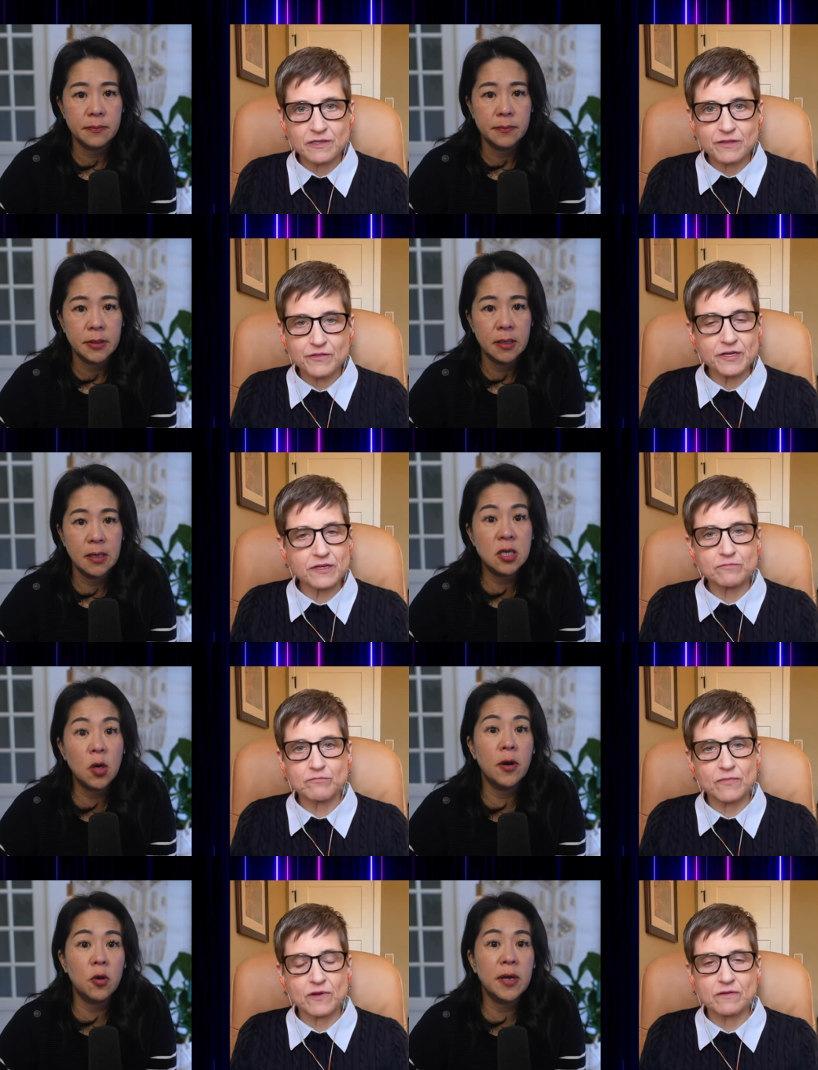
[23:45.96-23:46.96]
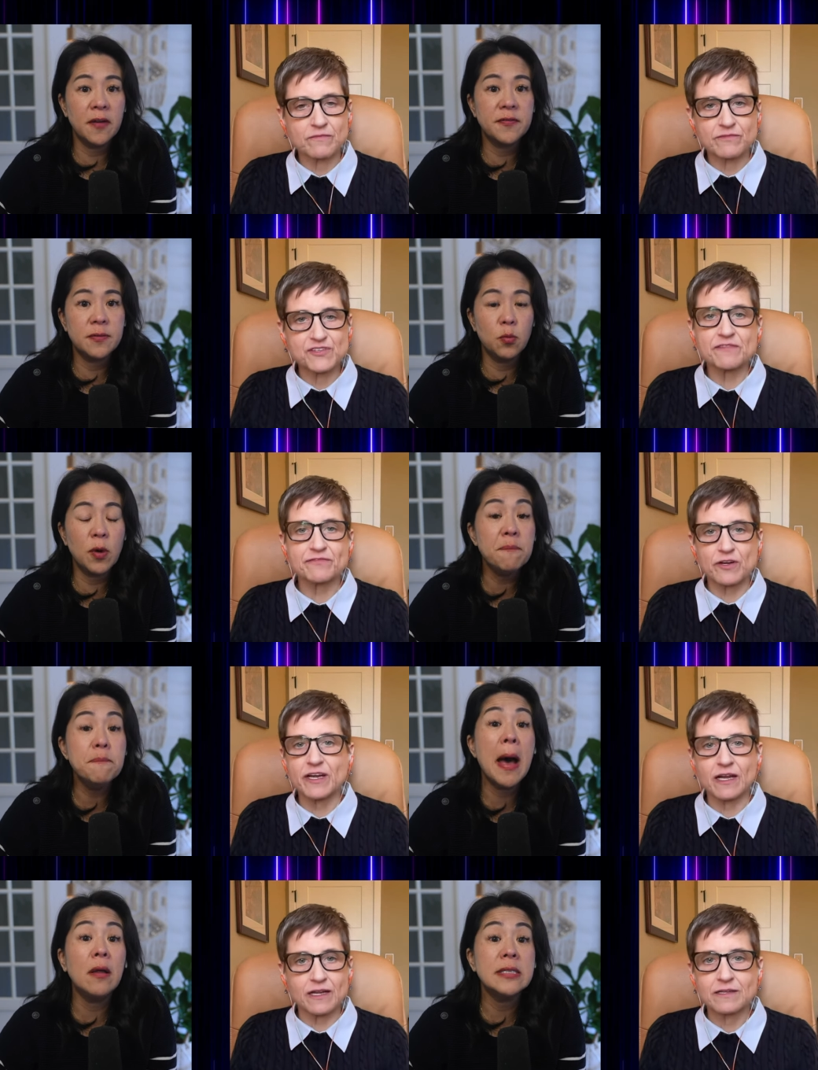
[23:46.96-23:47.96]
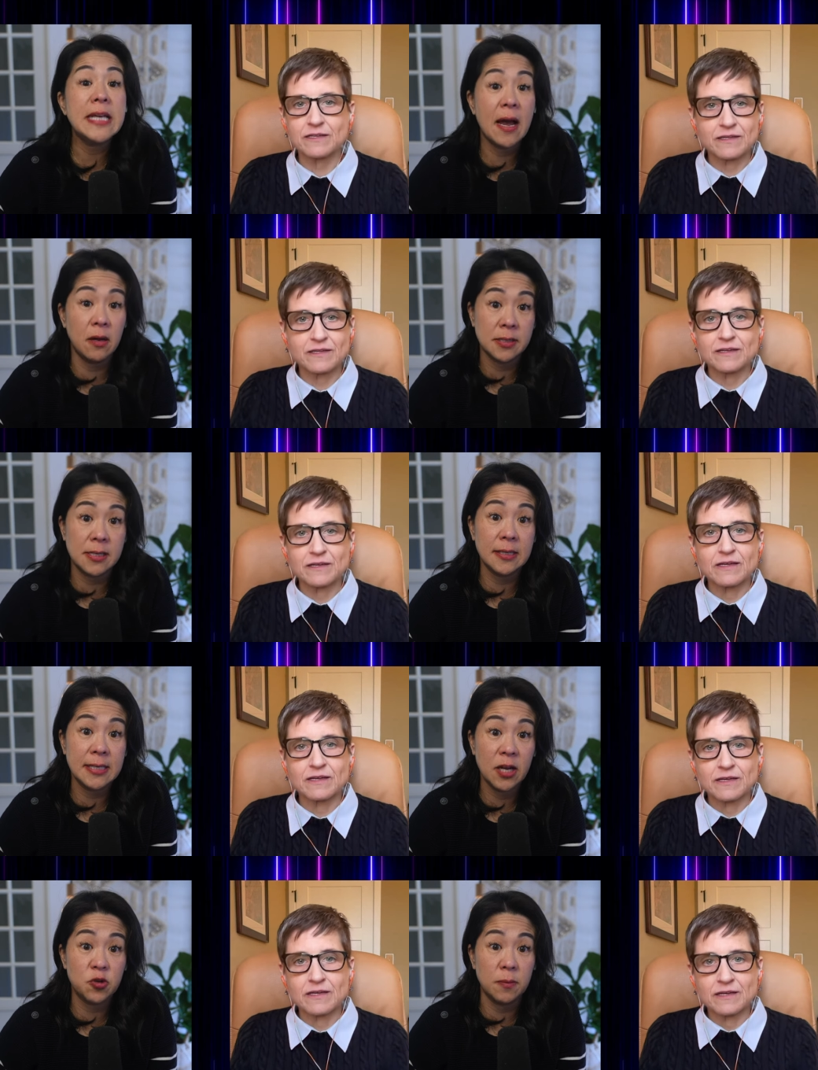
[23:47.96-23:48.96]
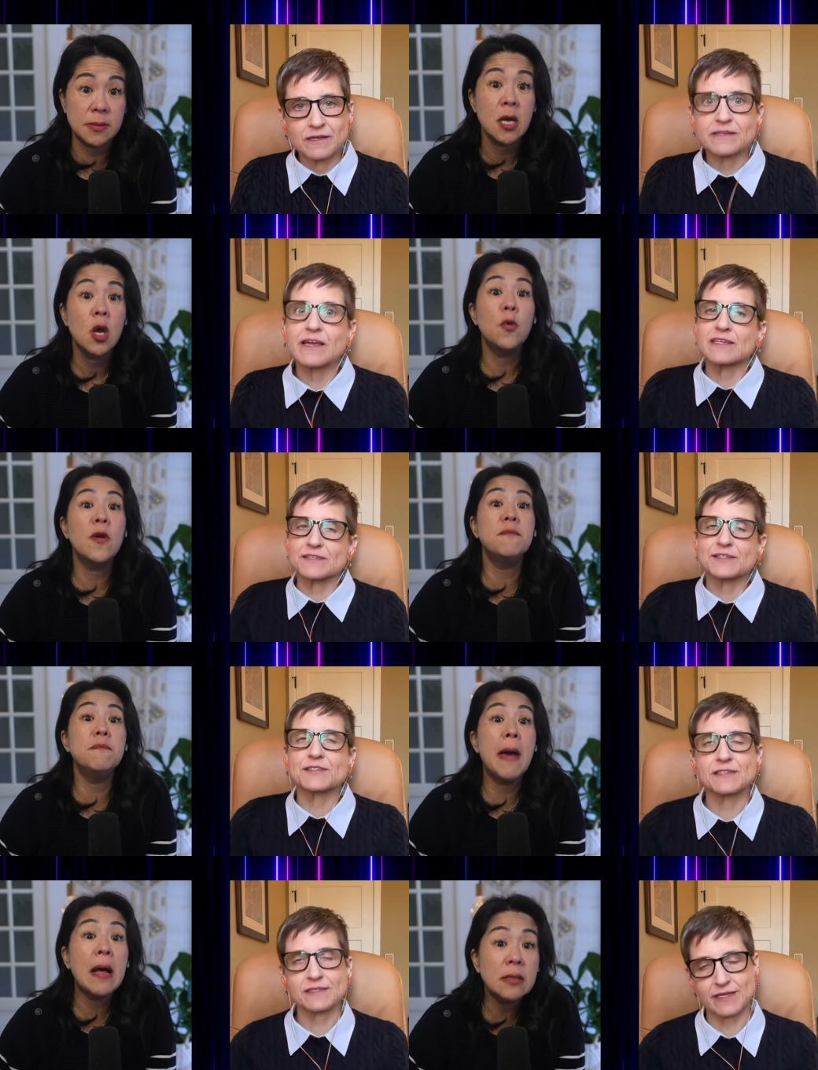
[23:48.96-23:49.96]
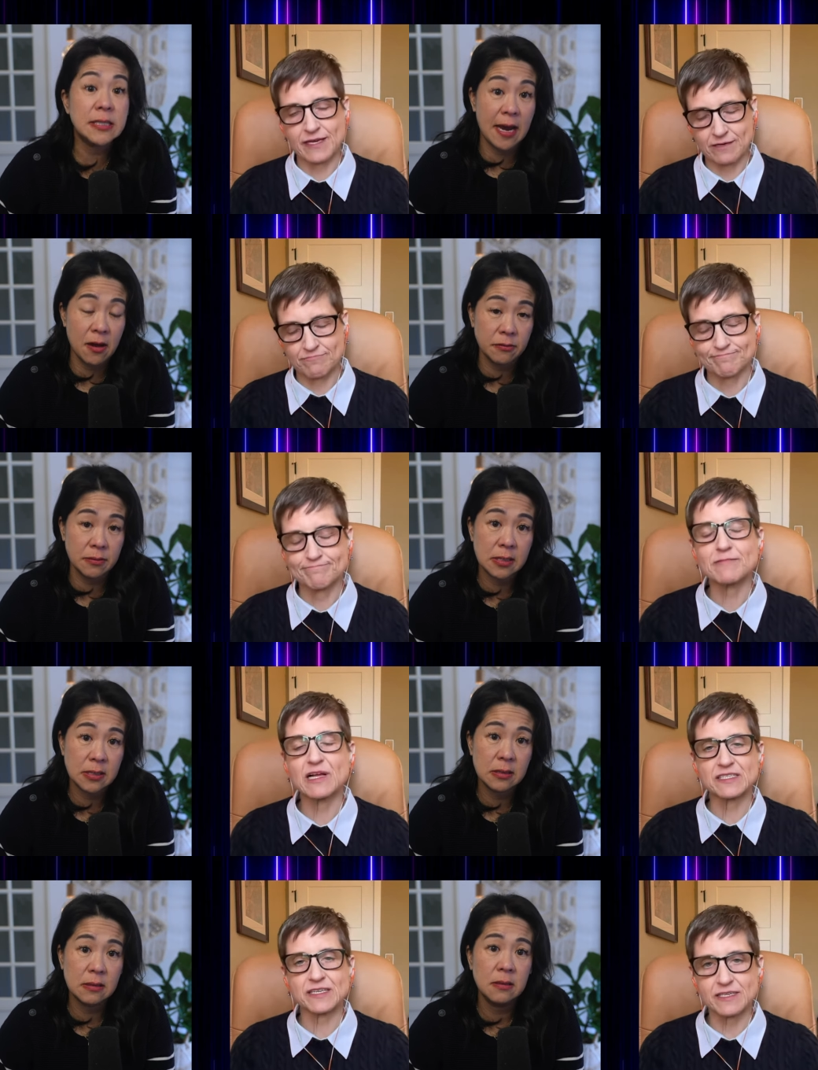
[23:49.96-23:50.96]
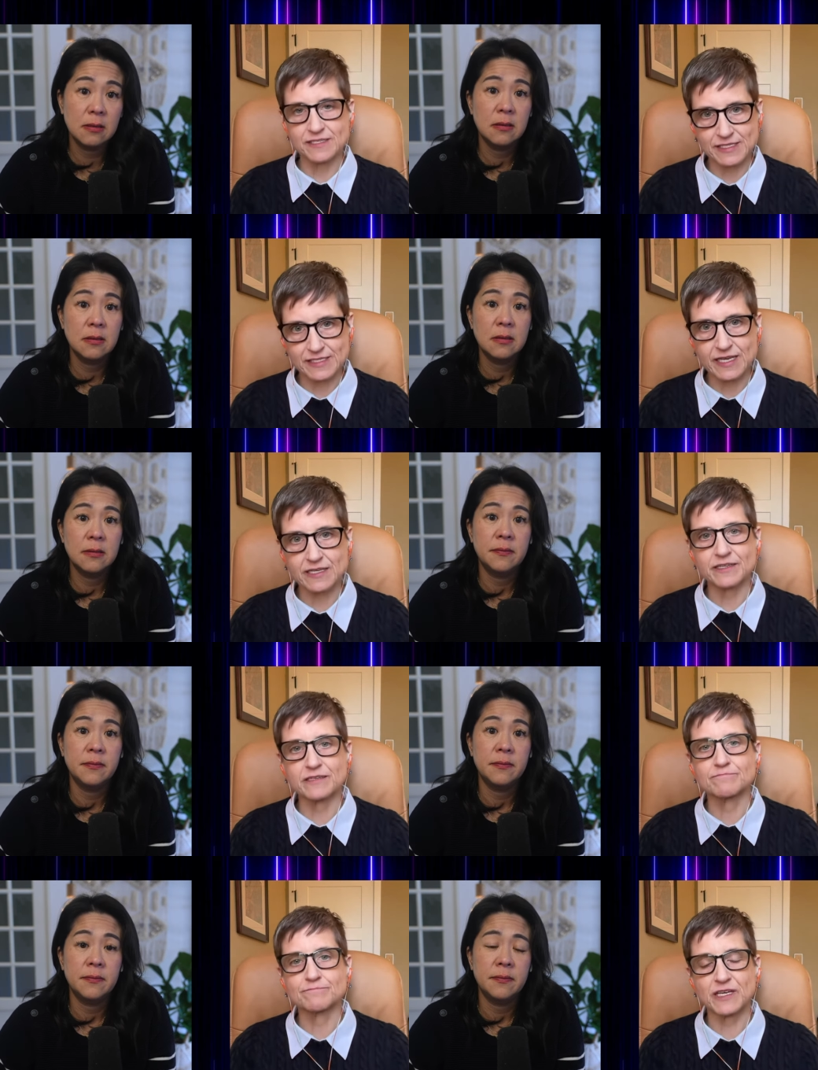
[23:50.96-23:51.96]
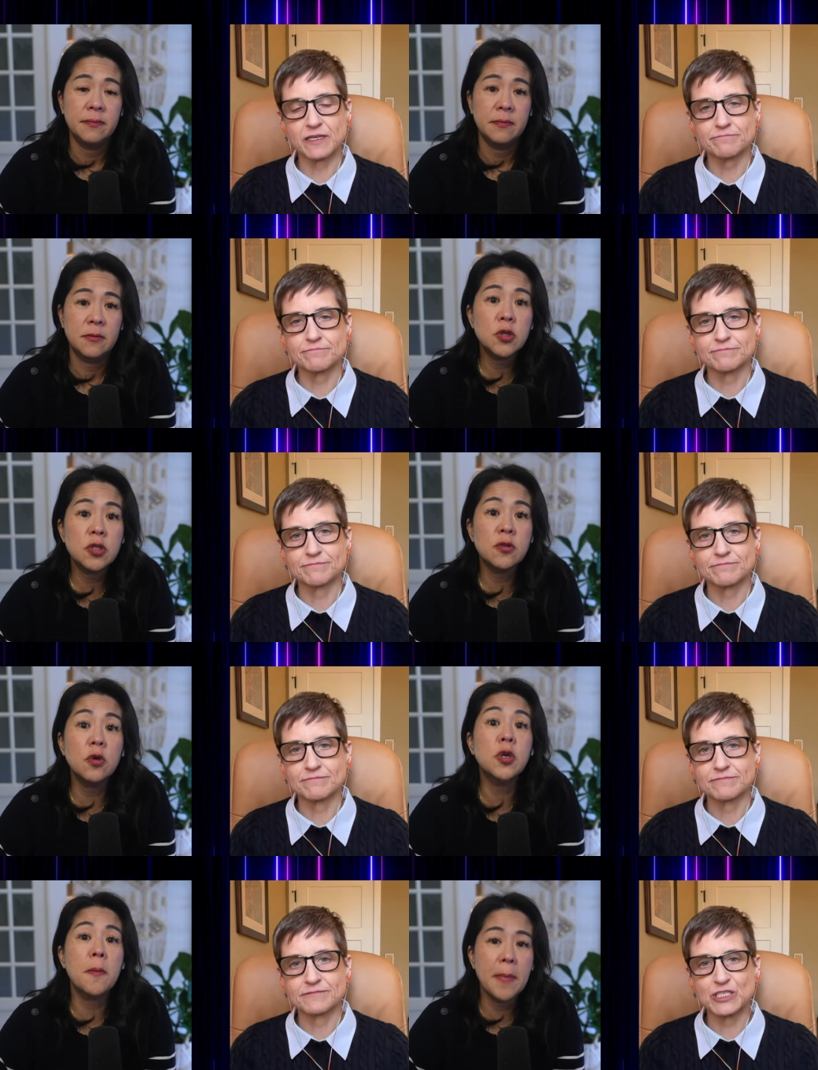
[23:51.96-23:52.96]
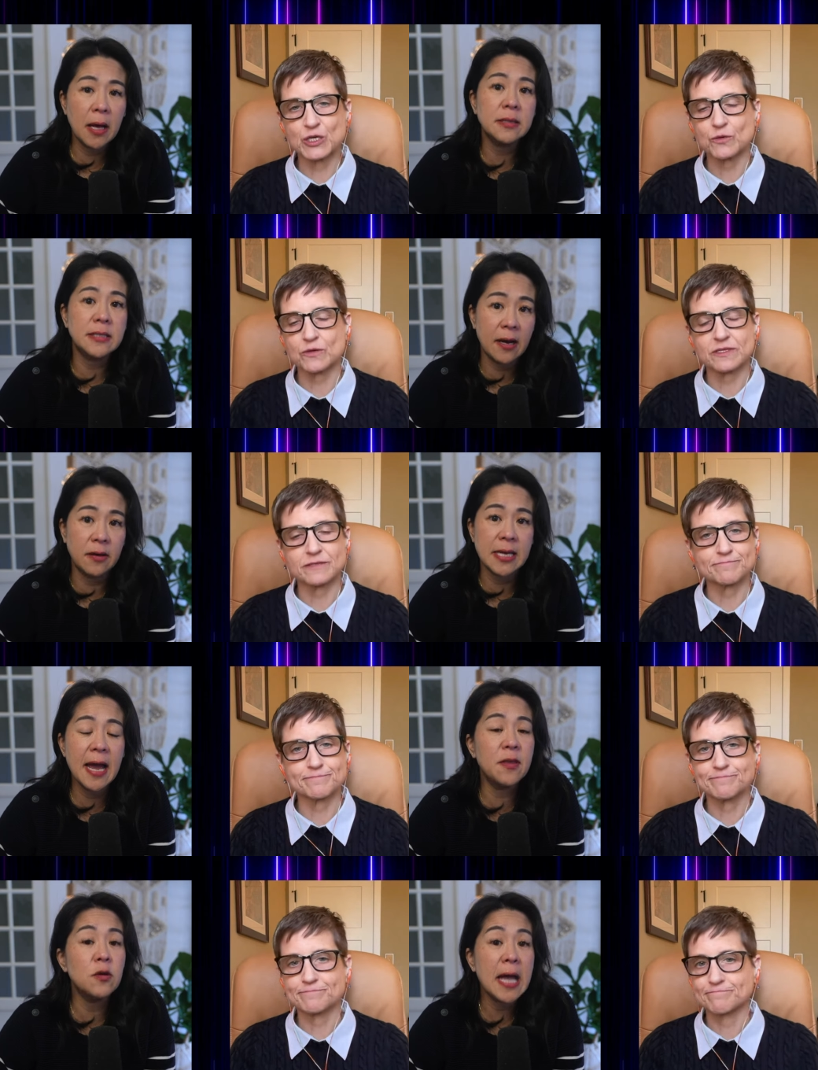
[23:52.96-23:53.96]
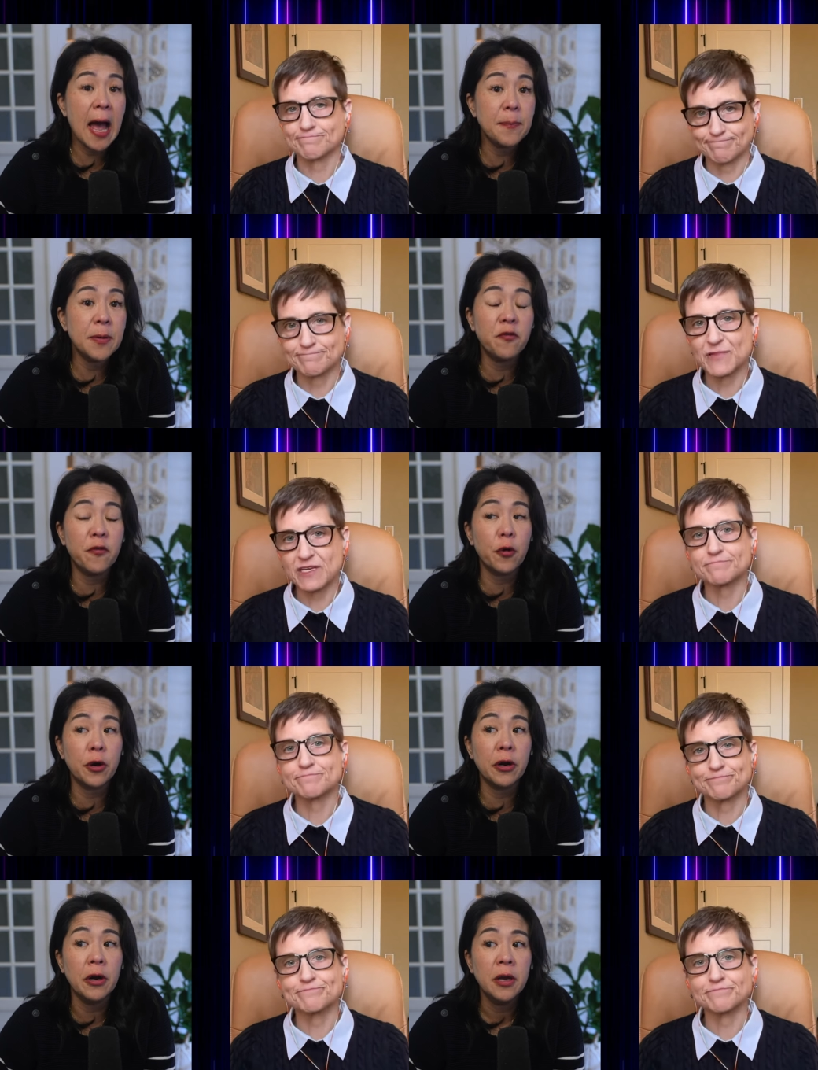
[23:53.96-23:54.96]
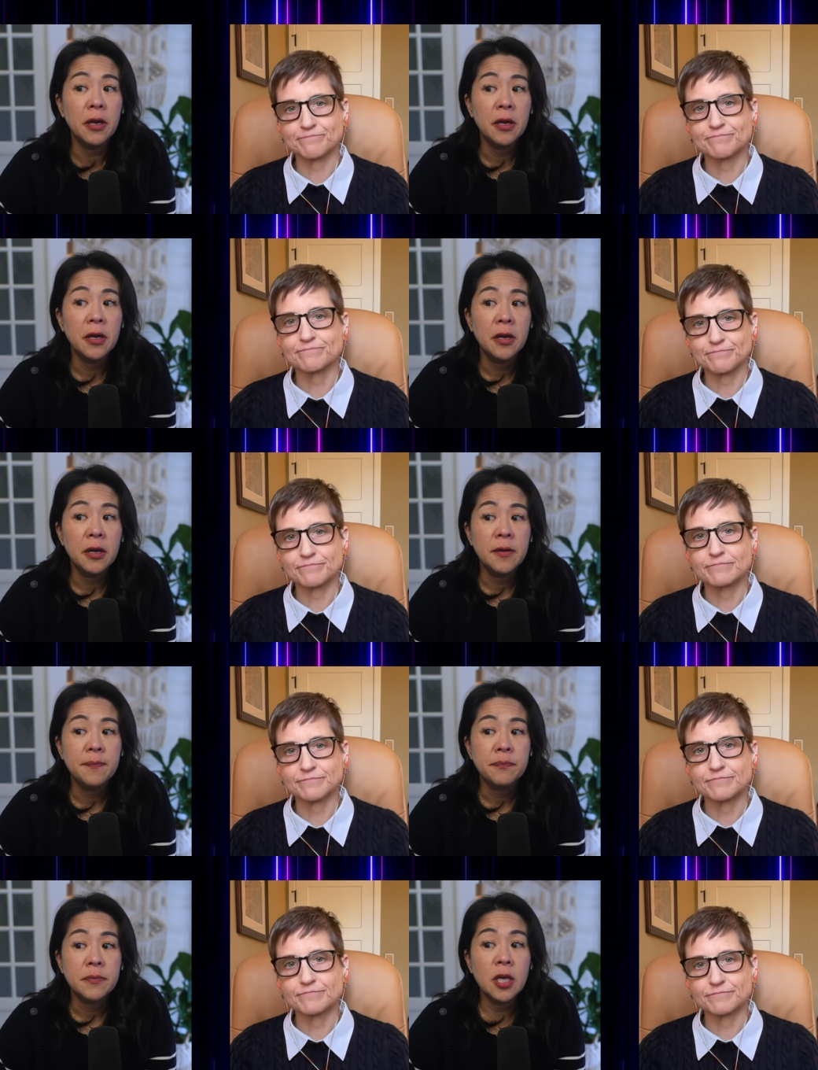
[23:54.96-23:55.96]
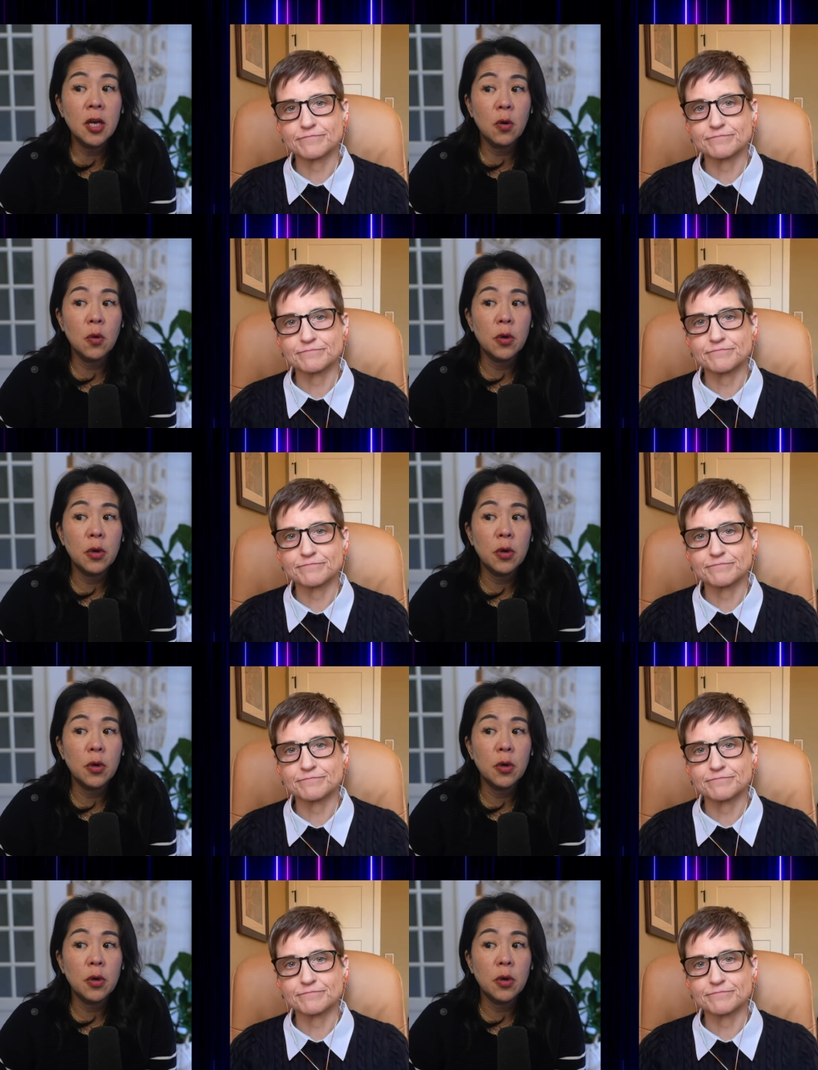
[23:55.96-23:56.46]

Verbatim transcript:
Speaker 1: they're.
Speaker 2: It's no wonder we suffering. have we have meltdowns, not tantrums. Yes, we have meltdowns. Yeah,
Speaker 1: exactly. Yeah.
Speaker 2: Those are those are oh. meltdowns. And those happen for you know,